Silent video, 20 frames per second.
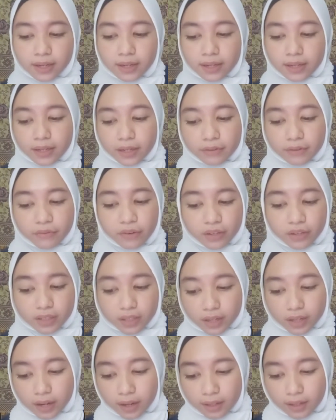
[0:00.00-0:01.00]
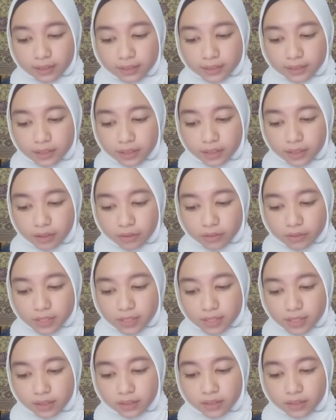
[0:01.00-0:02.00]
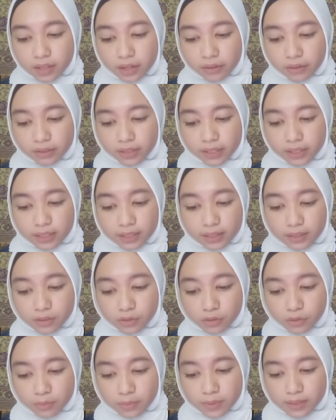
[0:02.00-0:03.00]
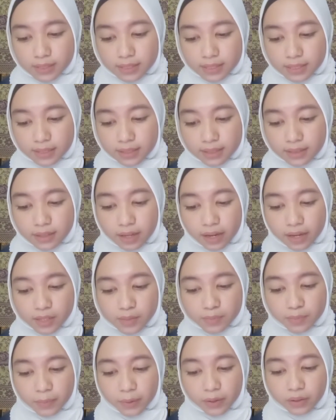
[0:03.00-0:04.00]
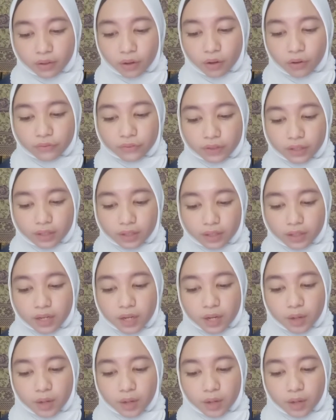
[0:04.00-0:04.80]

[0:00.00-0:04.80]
he further held the linguistic theory needed to be seen as part of a